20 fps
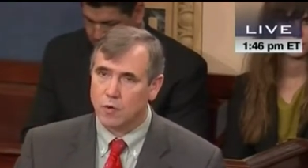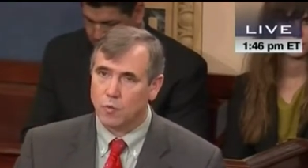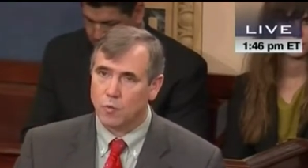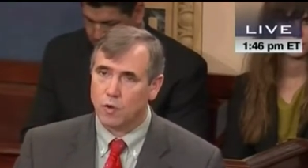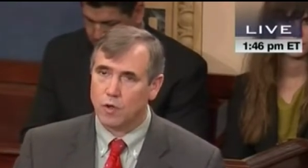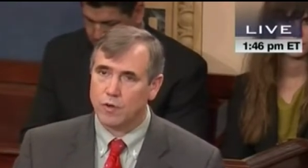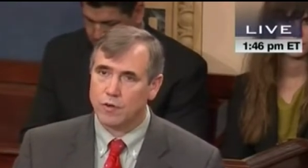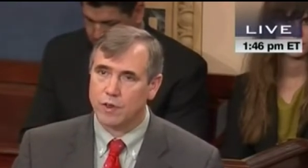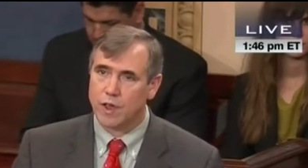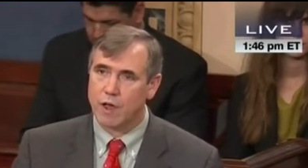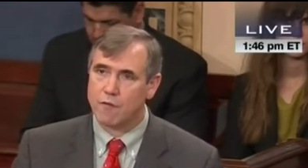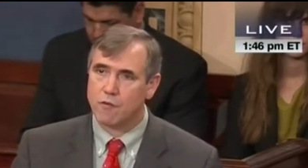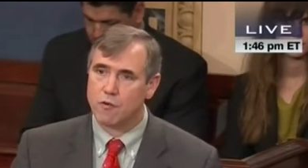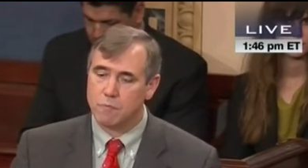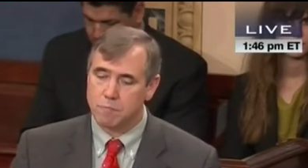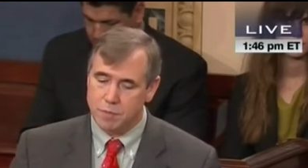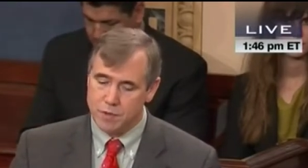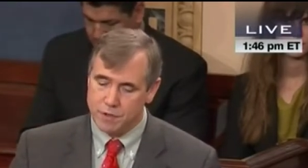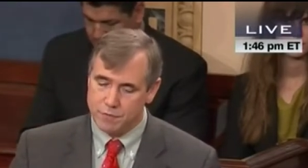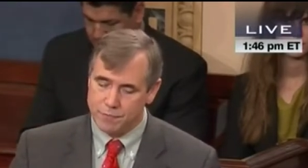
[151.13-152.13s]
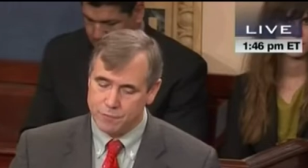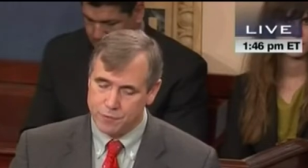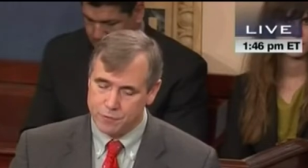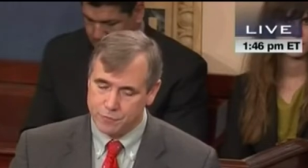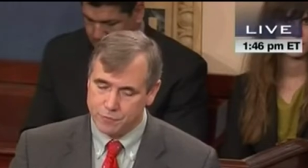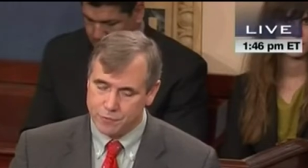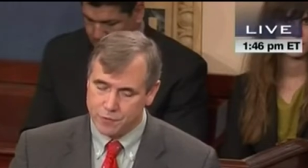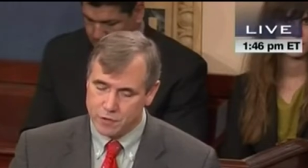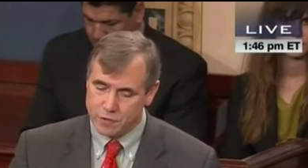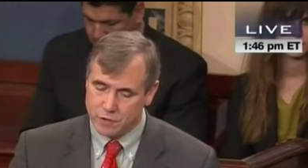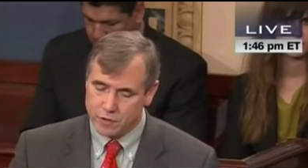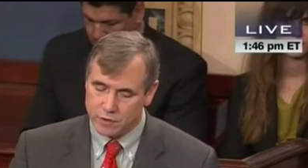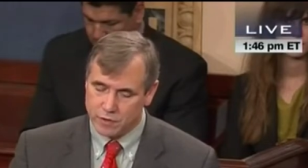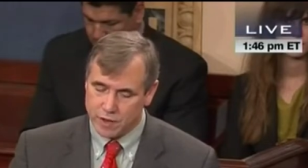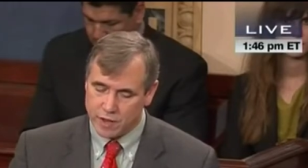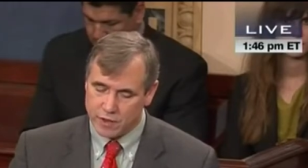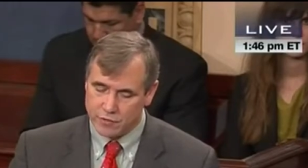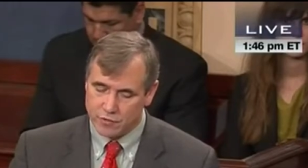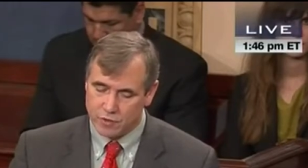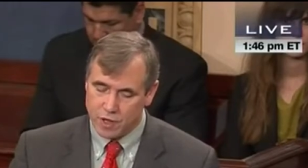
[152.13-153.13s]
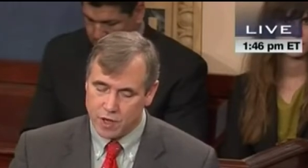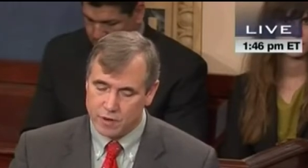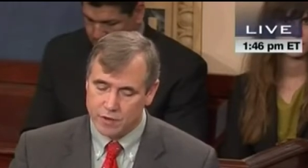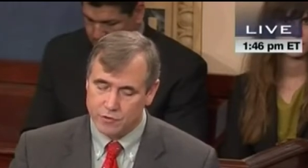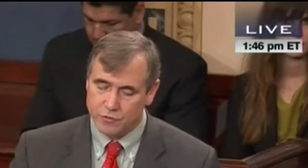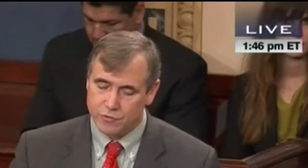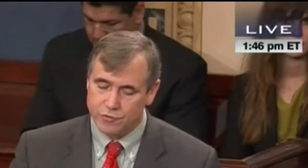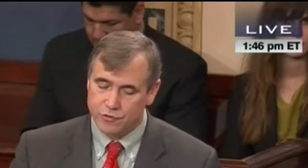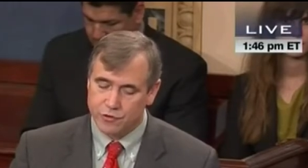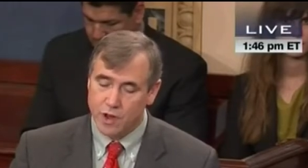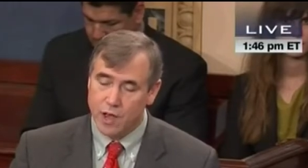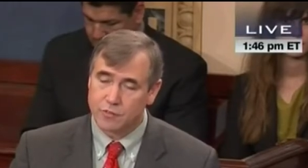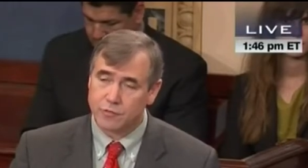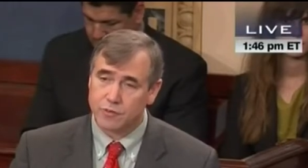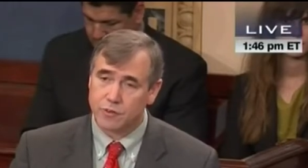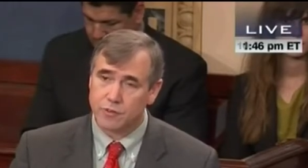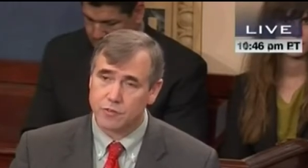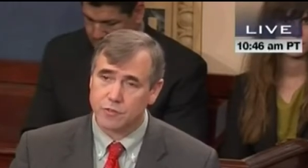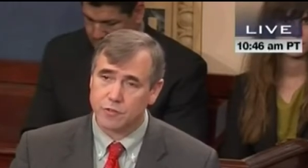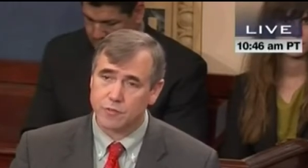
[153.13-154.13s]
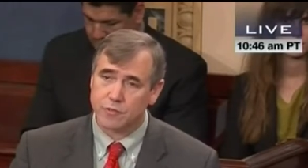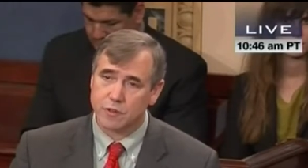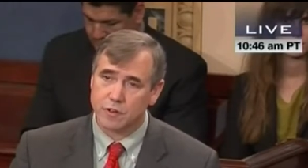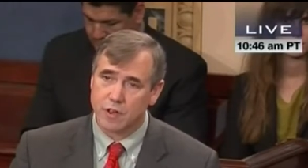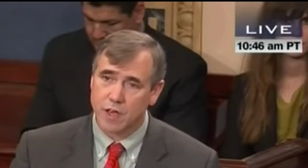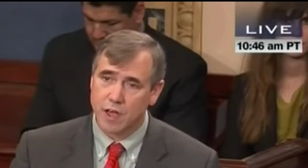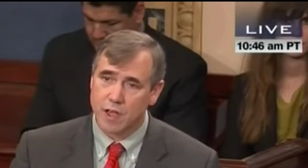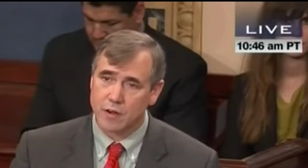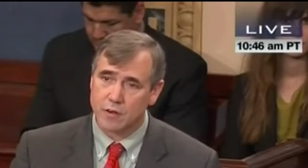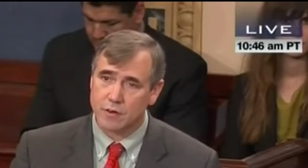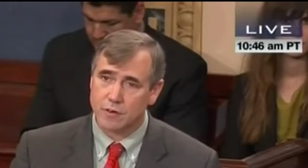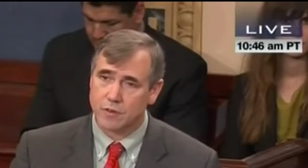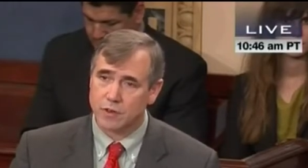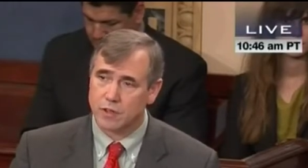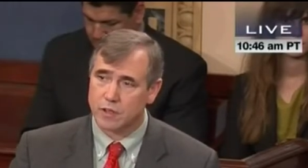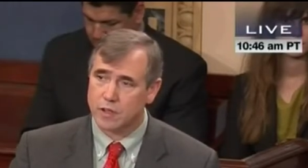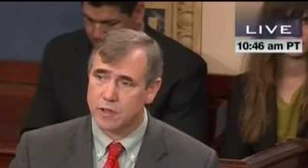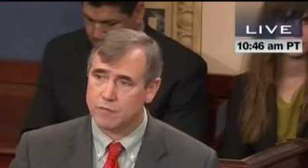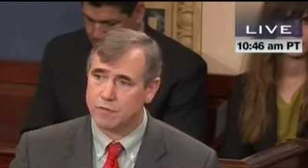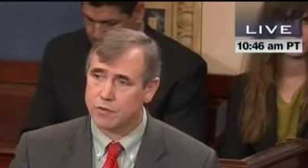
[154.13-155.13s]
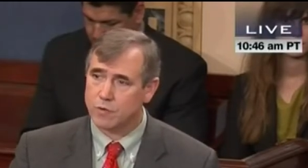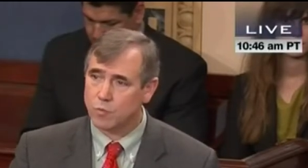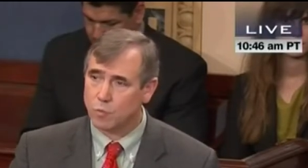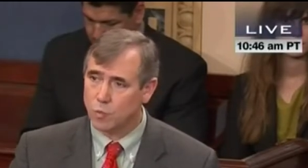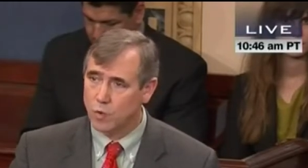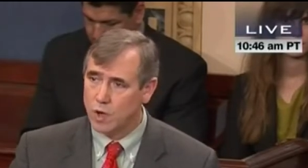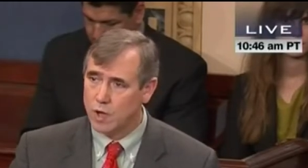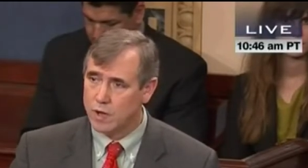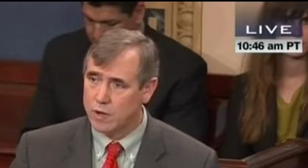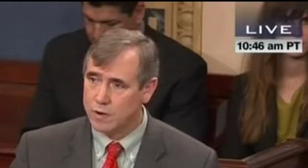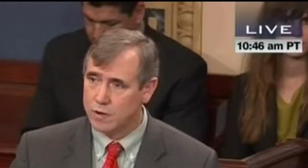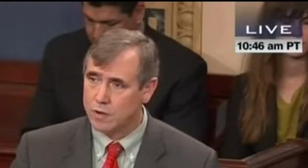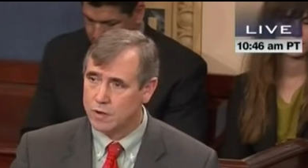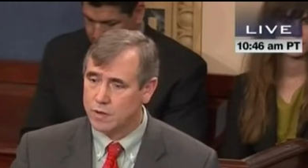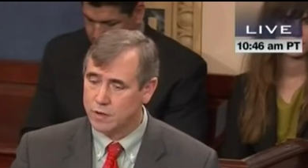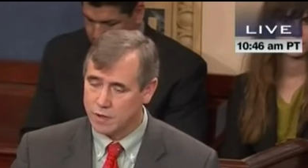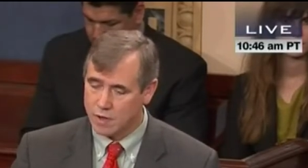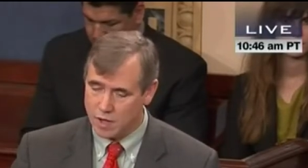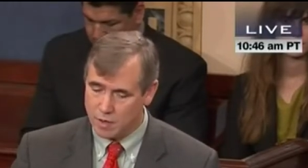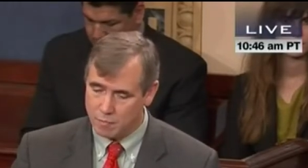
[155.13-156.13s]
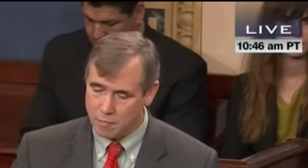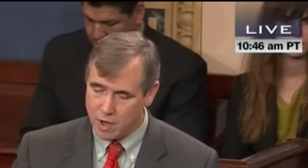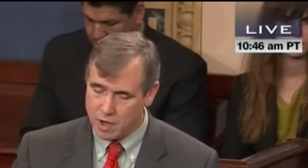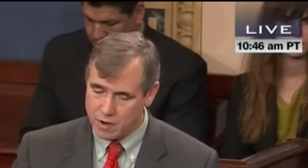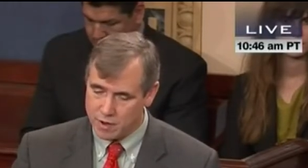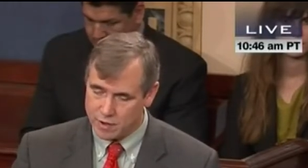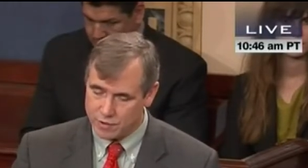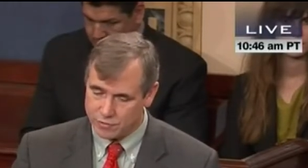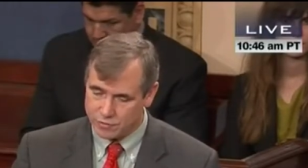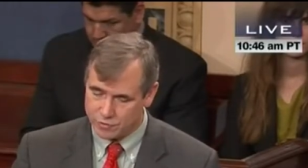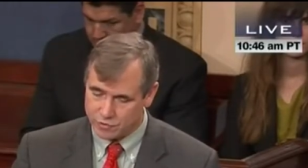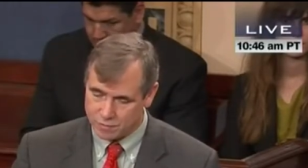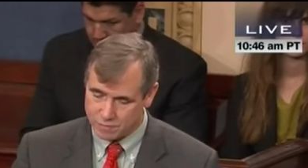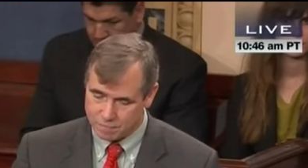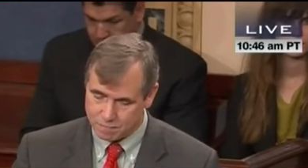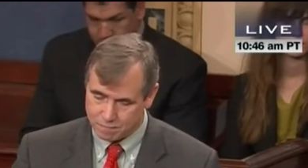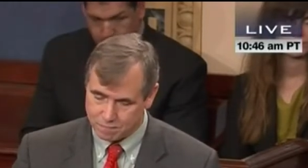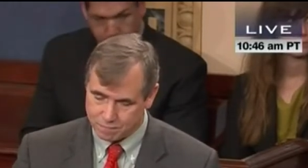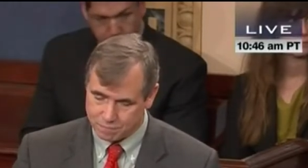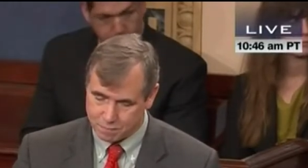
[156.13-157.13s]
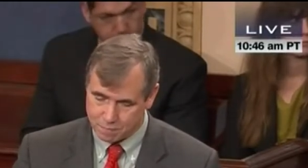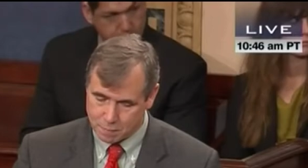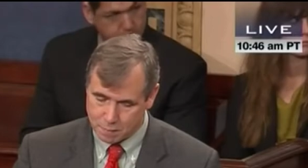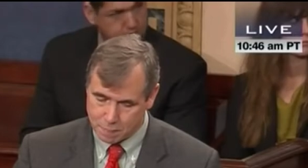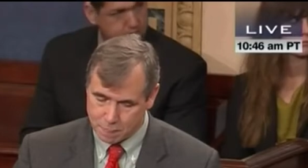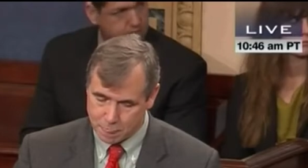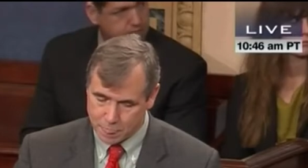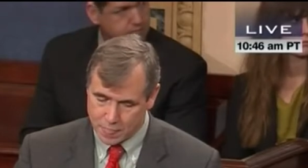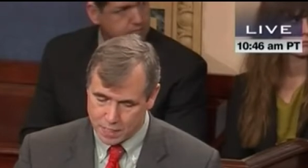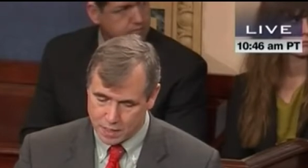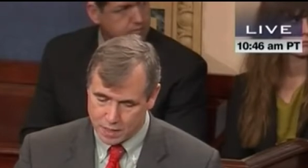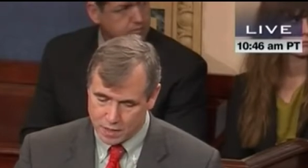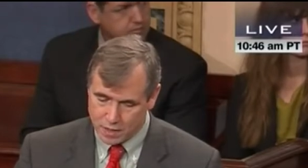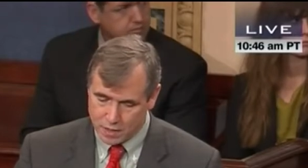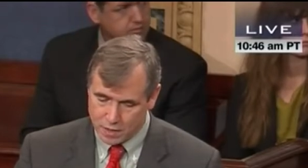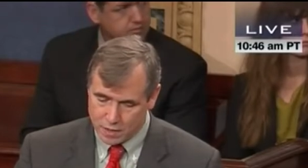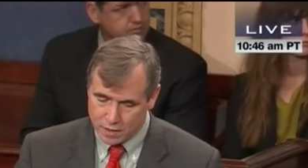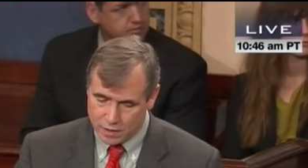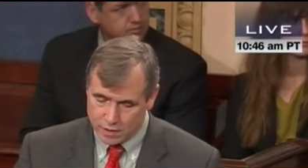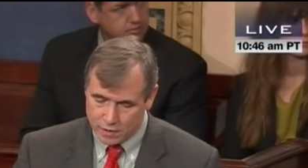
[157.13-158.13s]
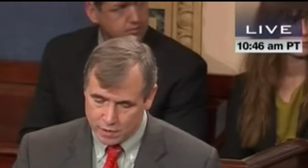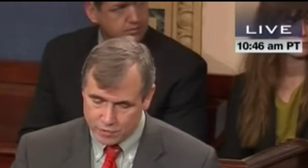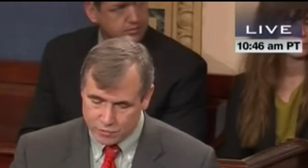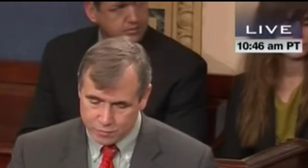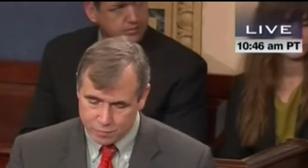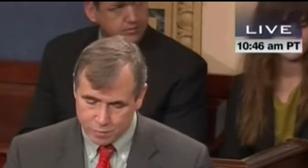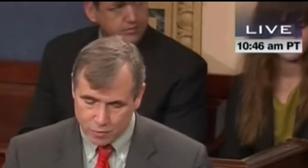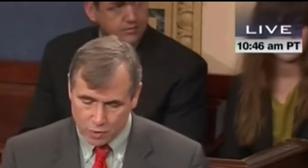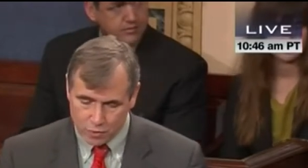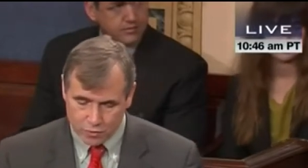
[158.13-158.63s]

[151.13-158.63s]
will never be fulfilled as long as justice is denied to even one among us. He spoke